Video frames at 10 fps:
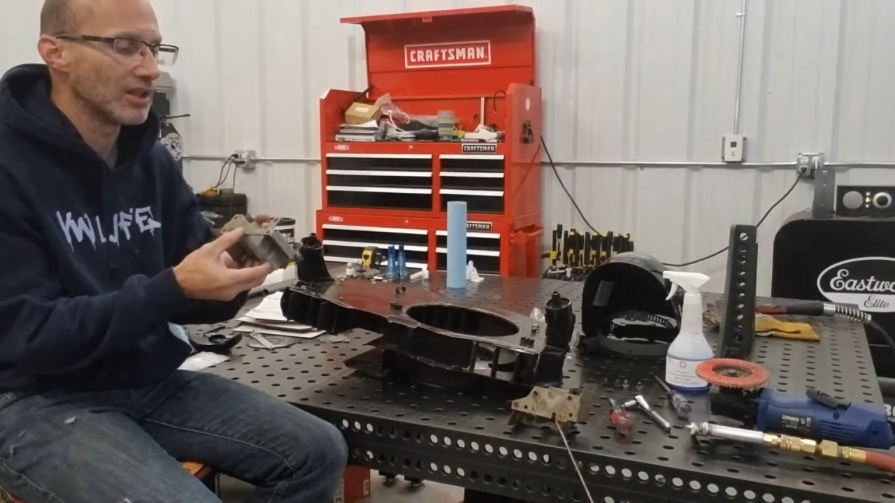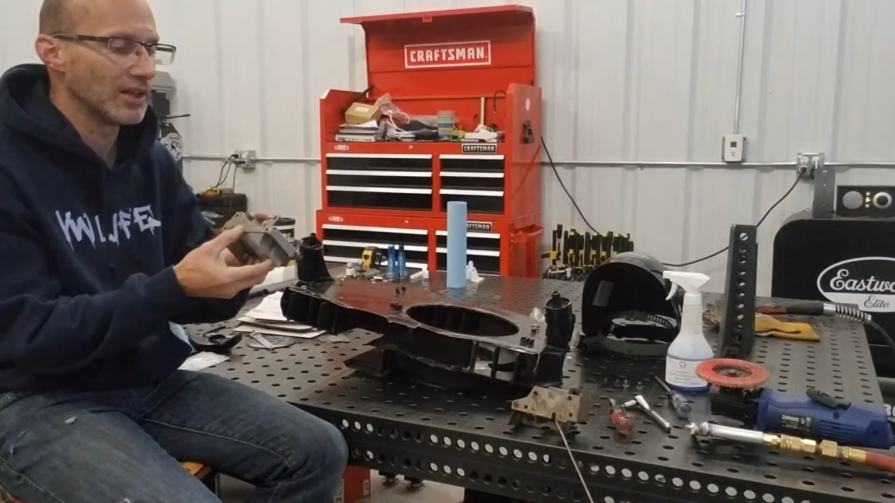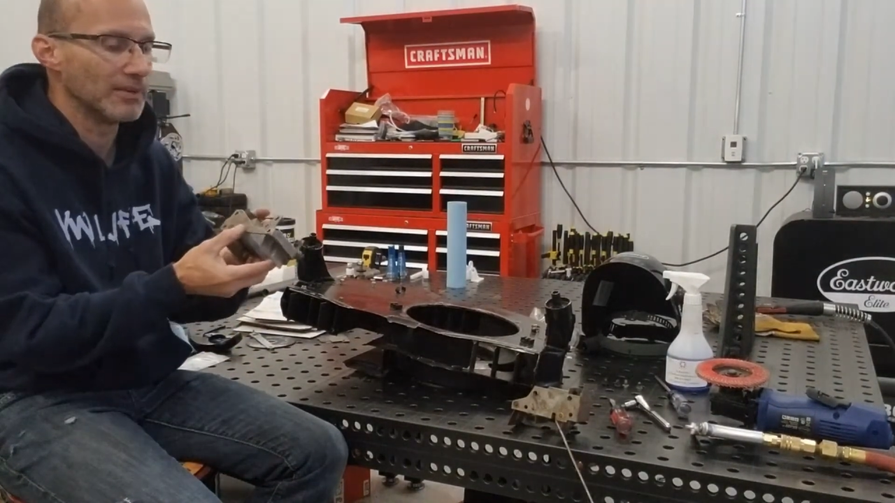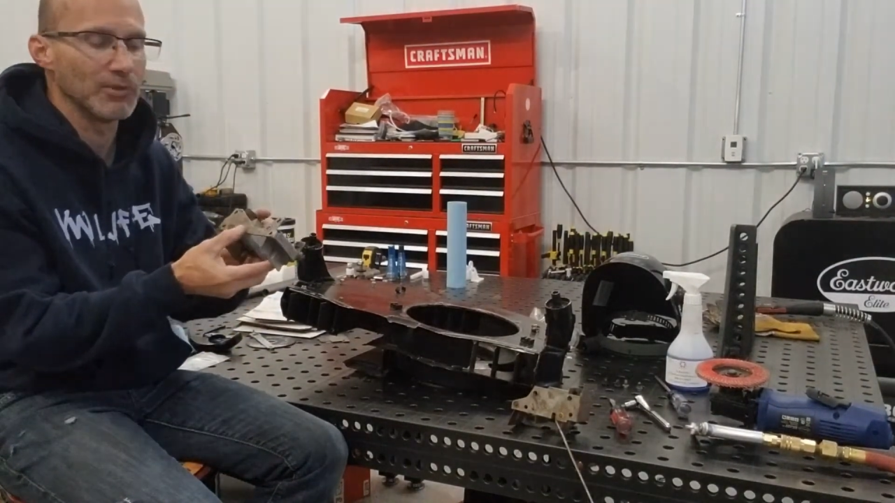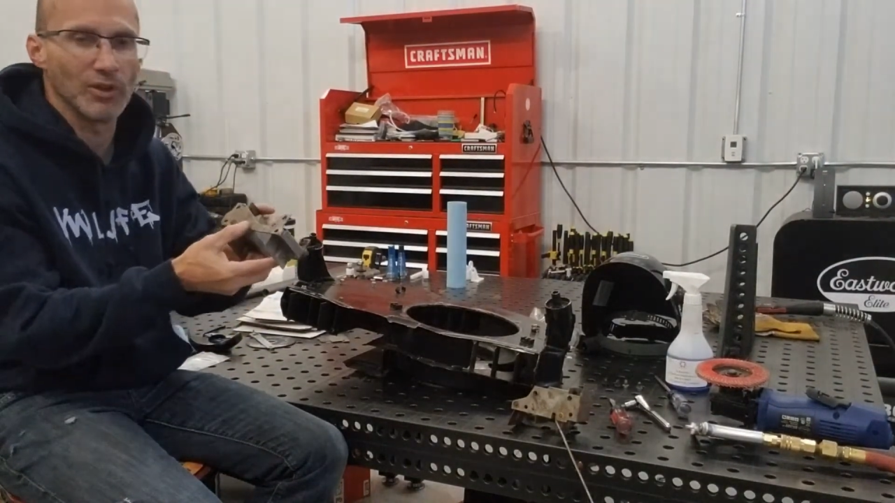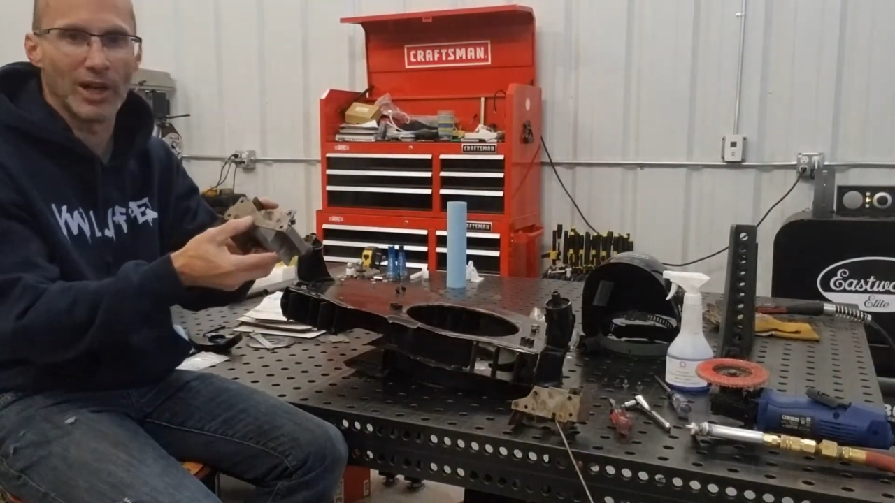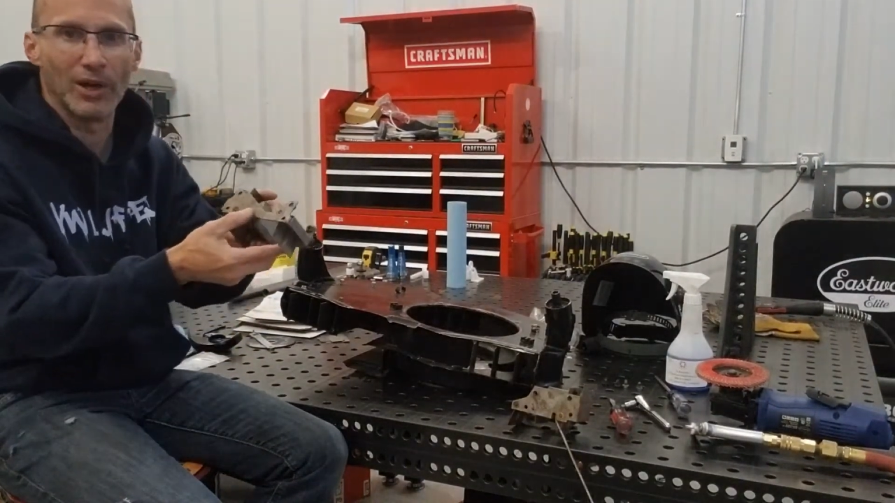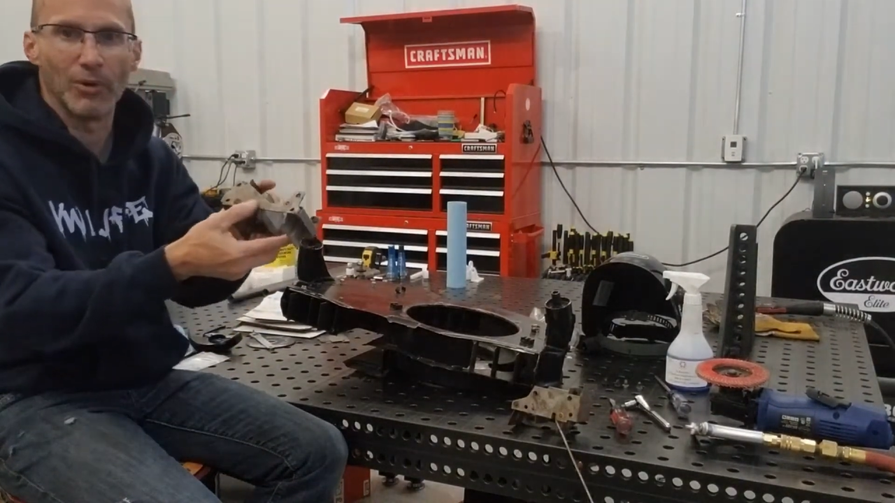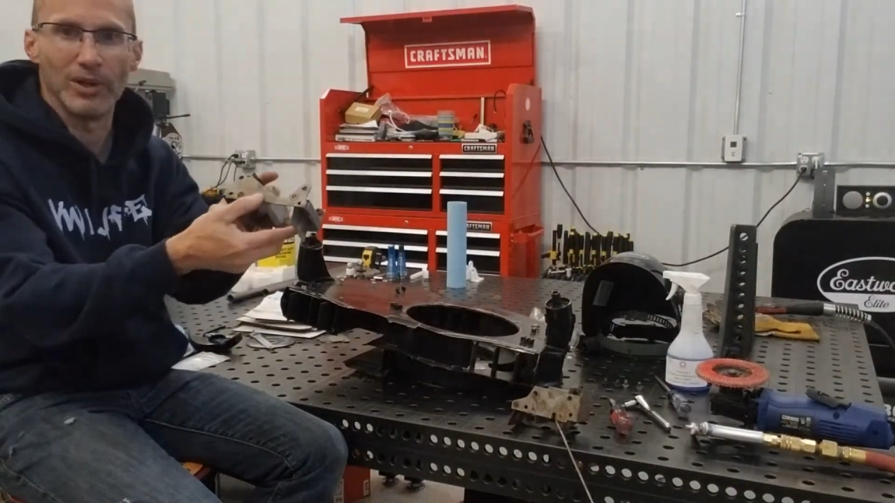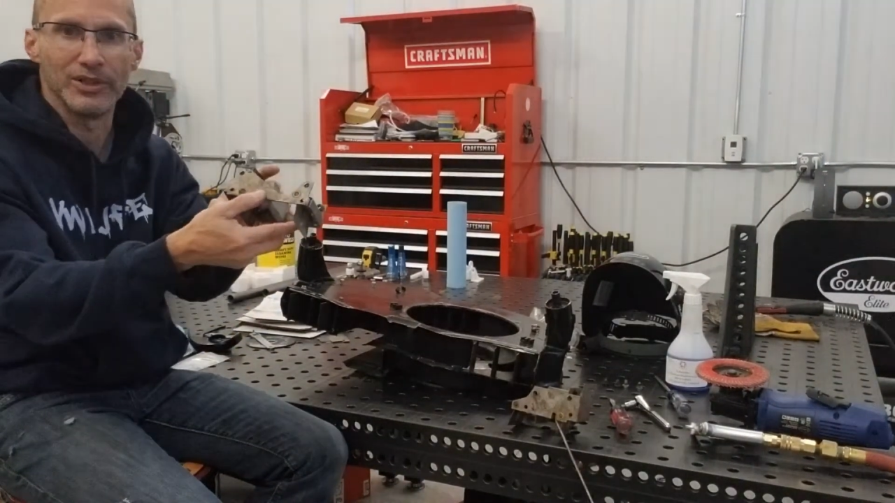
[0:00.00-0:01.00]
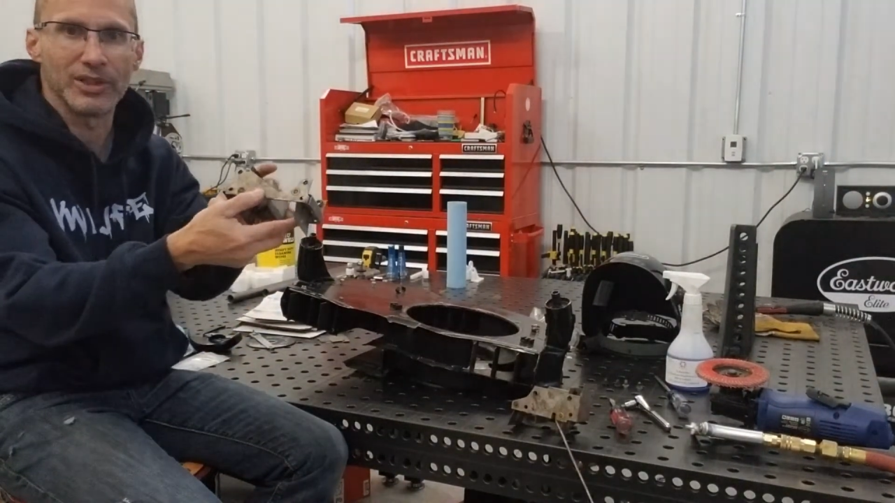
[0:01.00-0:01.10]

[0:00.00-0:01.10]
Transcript: Don't know how well you